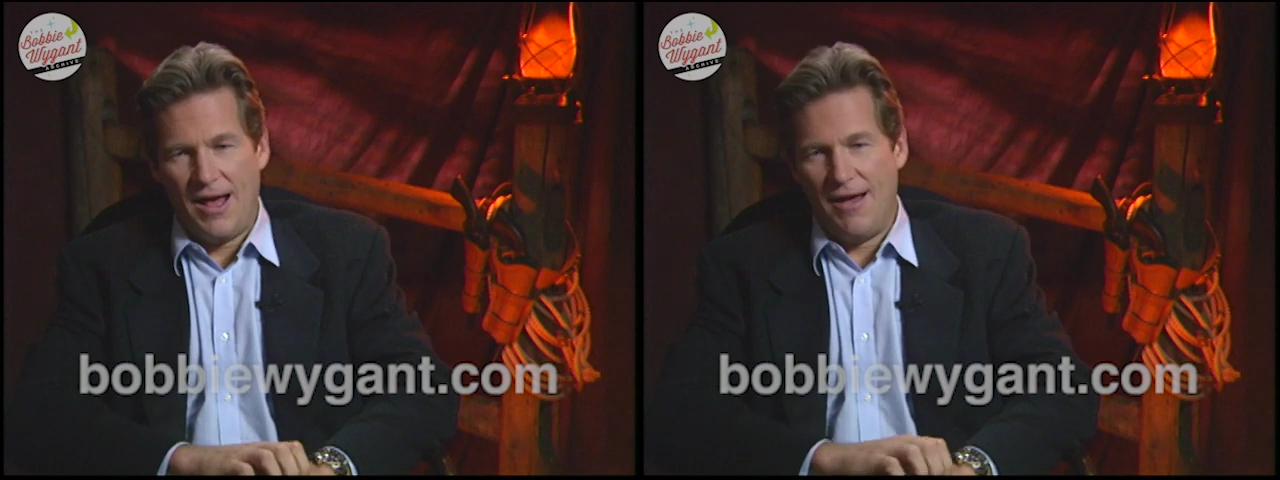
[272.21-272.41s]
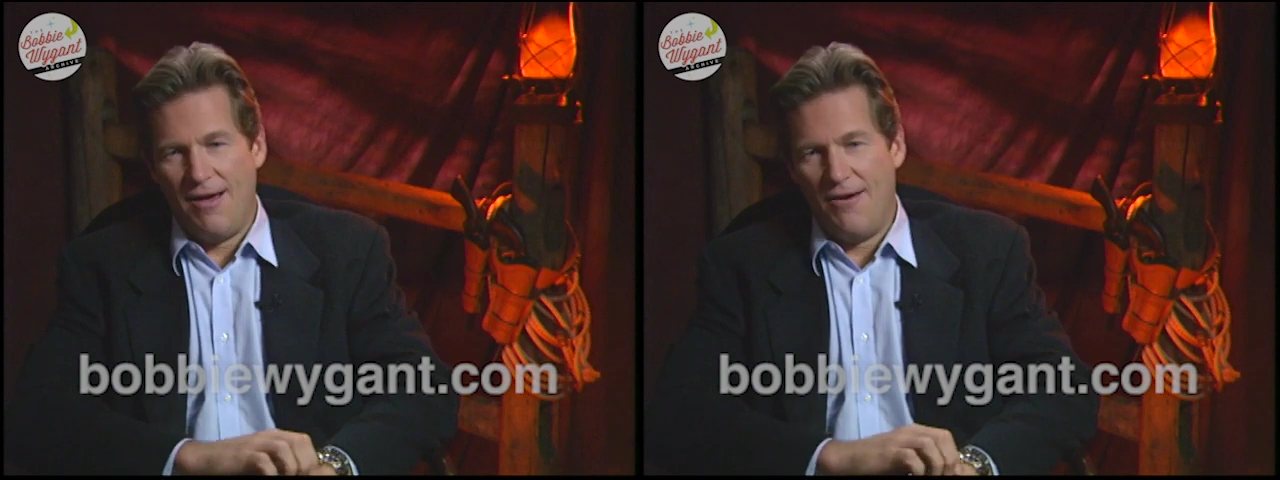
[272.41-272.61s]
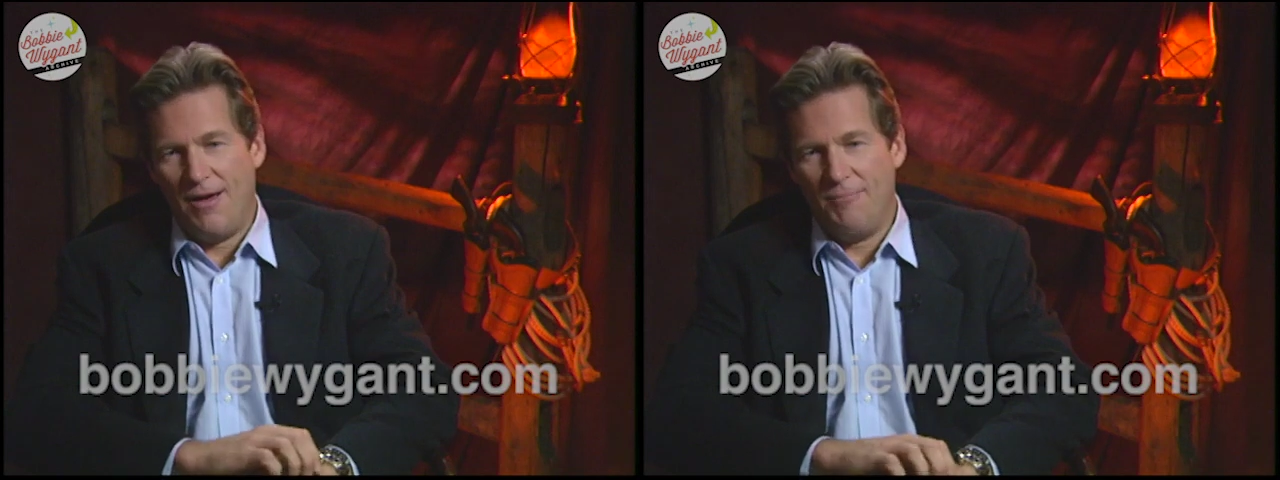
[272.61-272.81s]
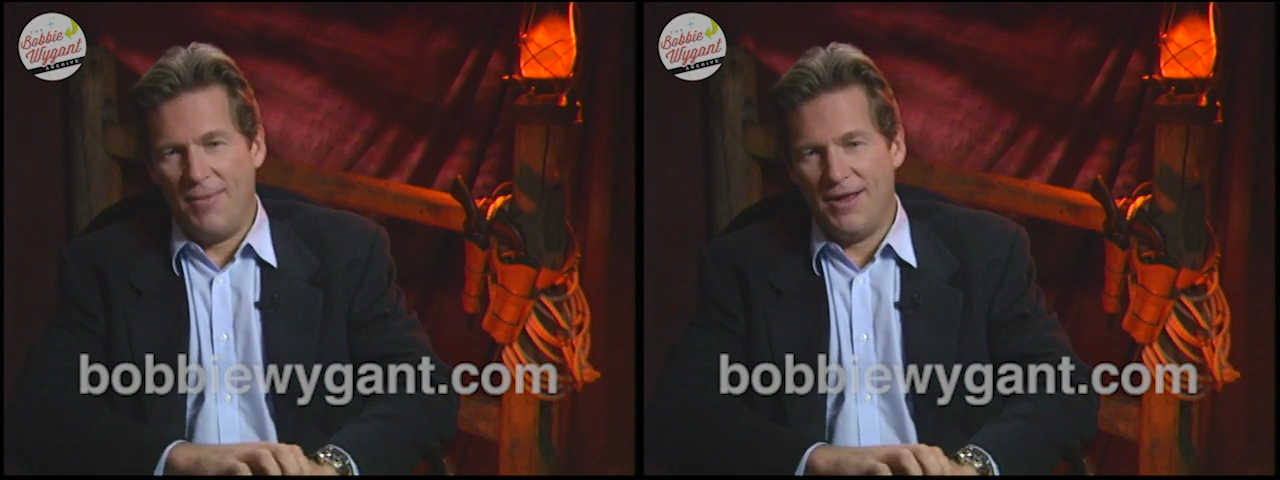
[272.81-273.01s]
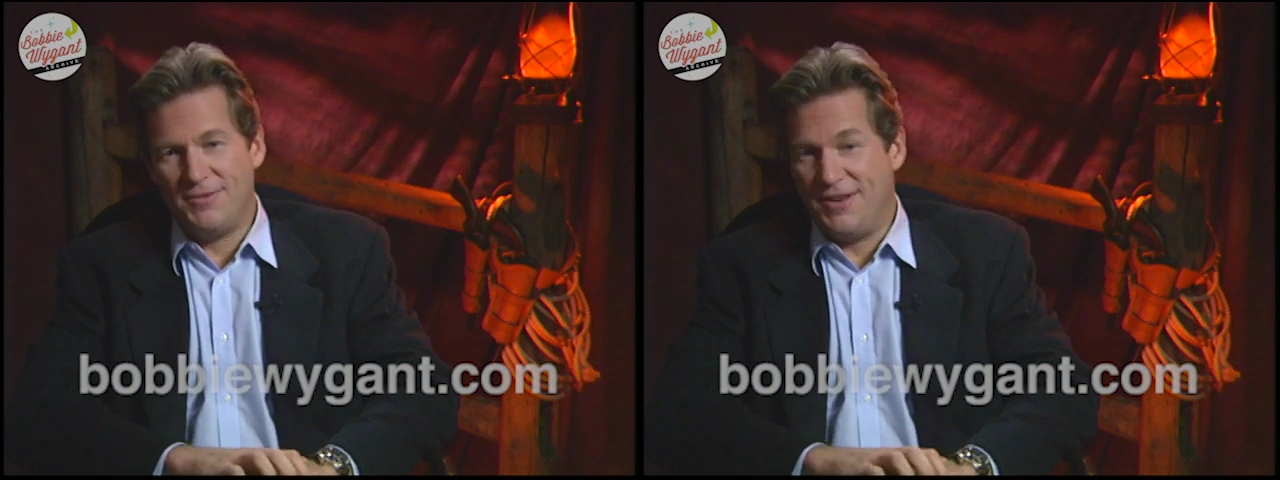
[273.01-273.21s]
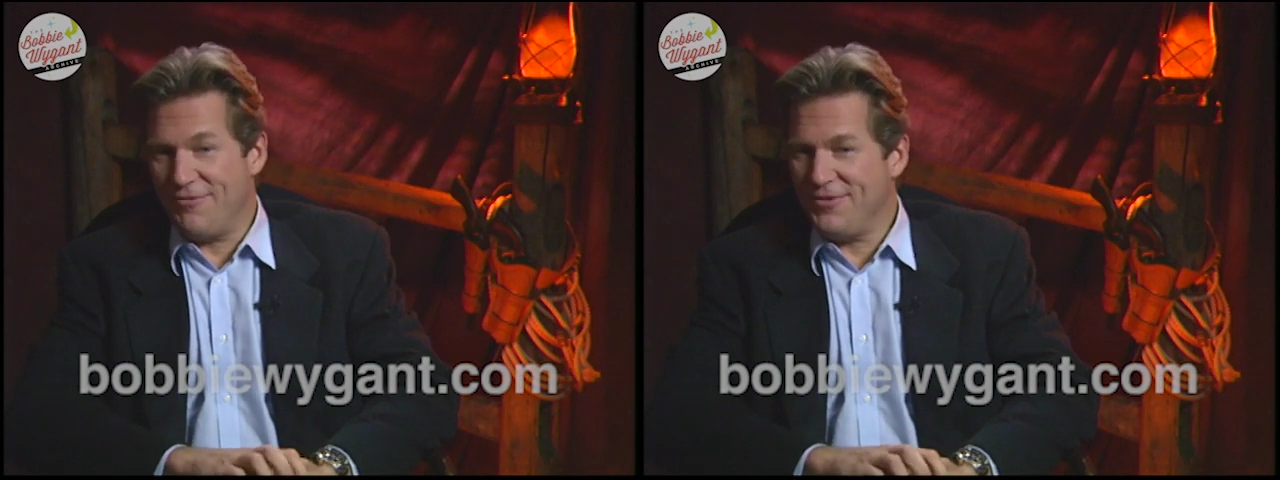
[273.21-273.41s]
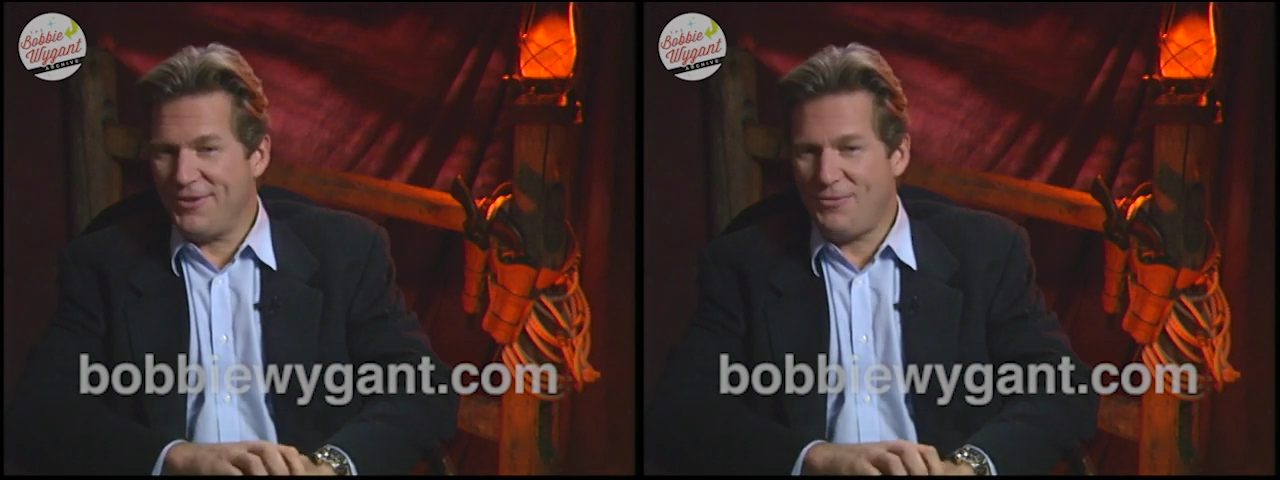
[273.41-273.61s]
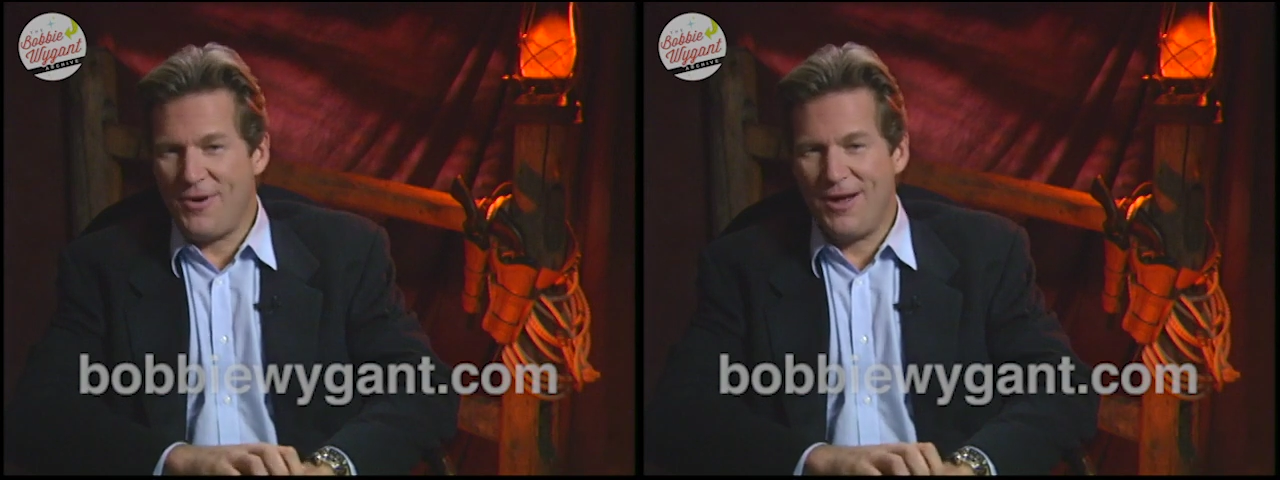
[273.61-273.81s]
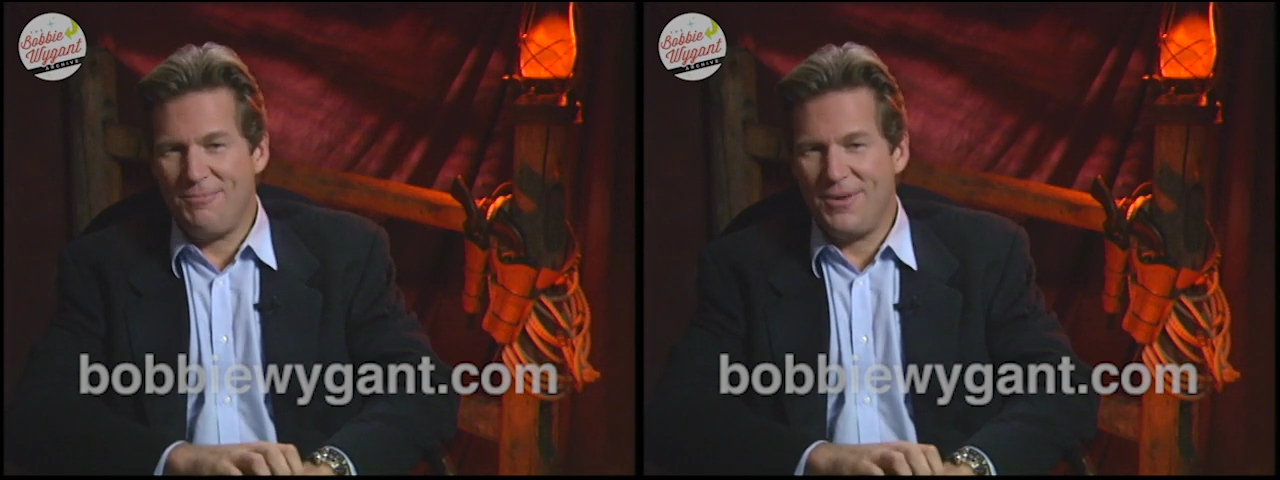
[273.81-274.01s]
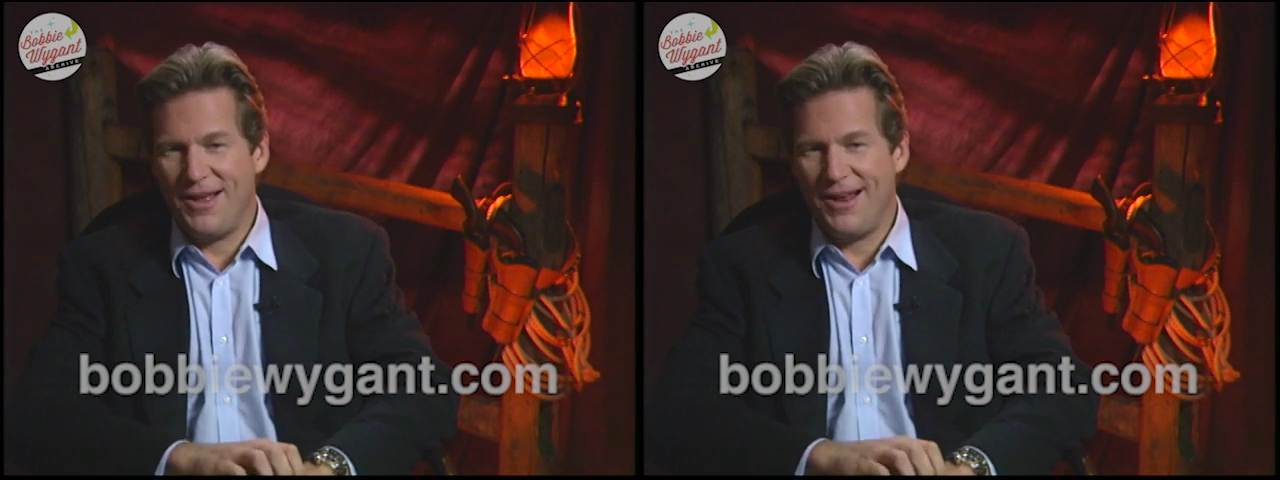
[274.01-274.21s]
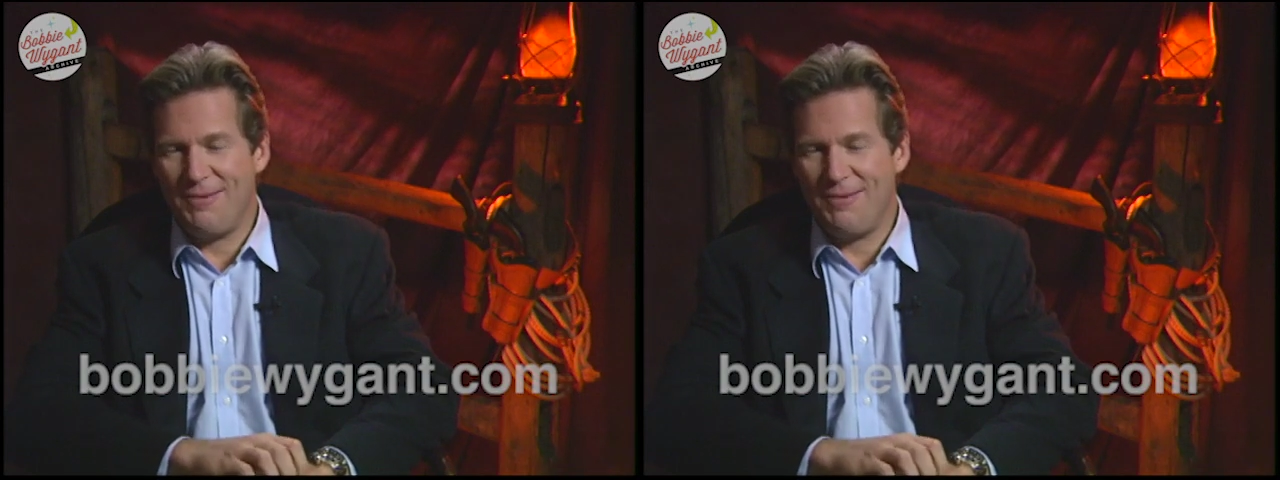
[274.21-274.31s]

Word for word: Oh, I'm, uh, it's different than Wild Bill.